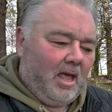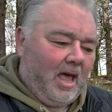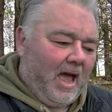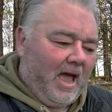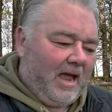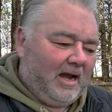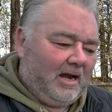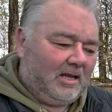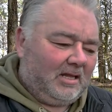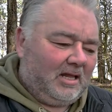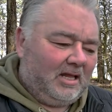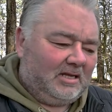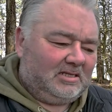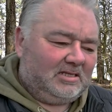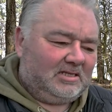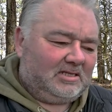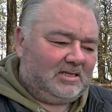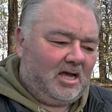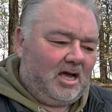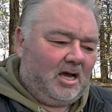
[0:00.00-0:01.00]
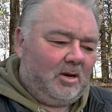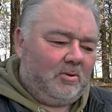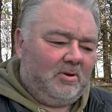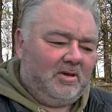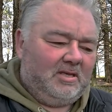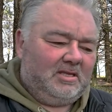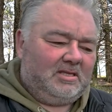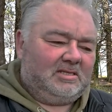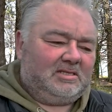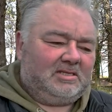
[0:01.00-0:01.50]
And I'd like to start
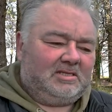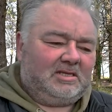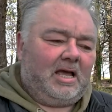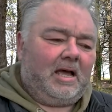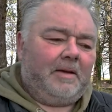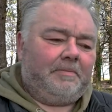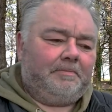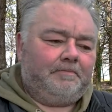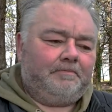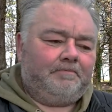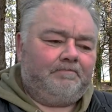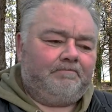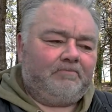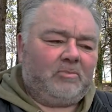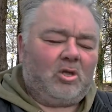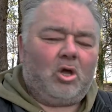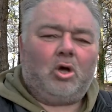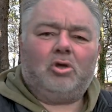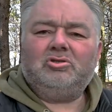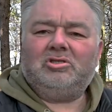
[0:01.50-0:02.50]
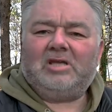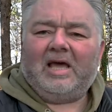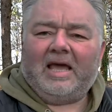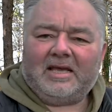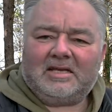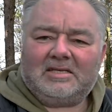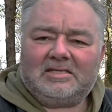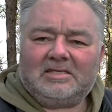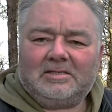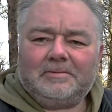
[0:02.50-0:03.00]
with some
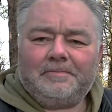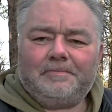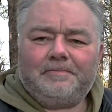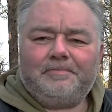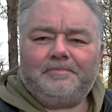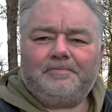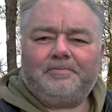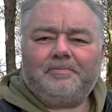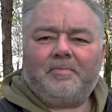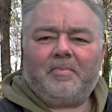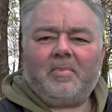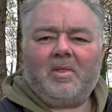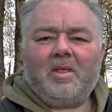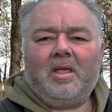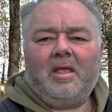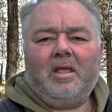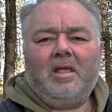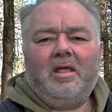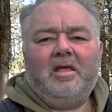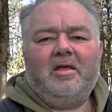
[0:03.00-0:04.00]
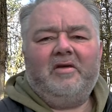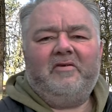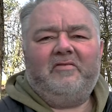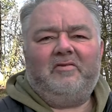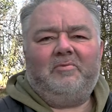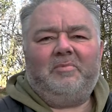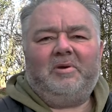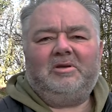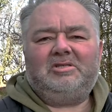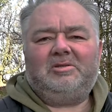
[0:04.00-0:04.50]
context. For
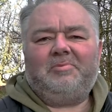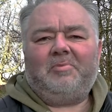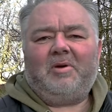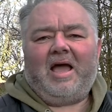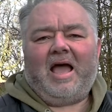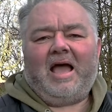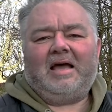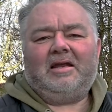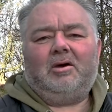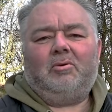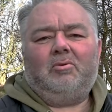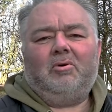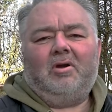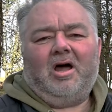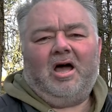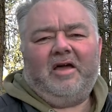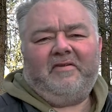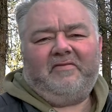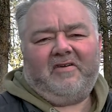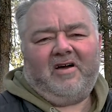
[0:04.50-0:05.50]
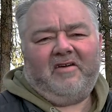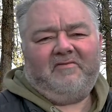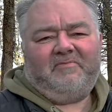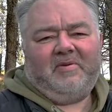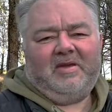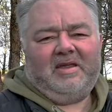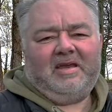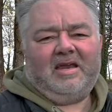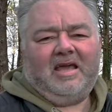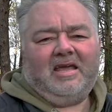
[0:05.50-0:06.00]
most of my adult life, I've
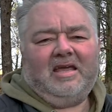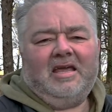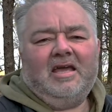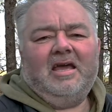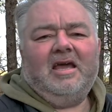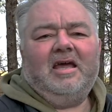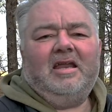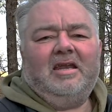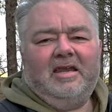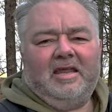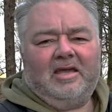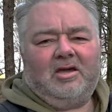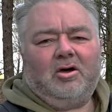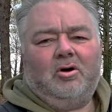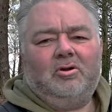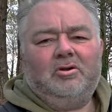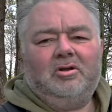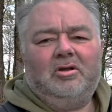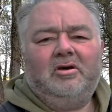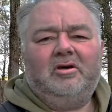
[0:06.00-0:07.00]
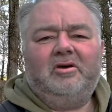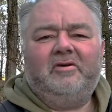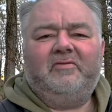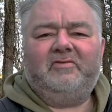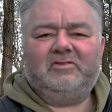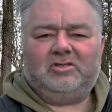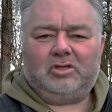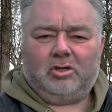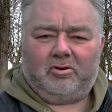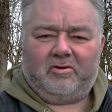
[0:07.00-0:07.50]
been a Nikon
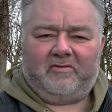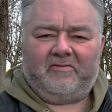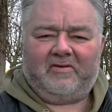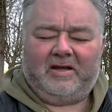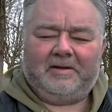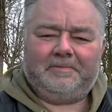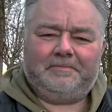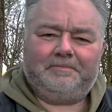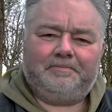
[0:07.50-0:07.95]
photographer.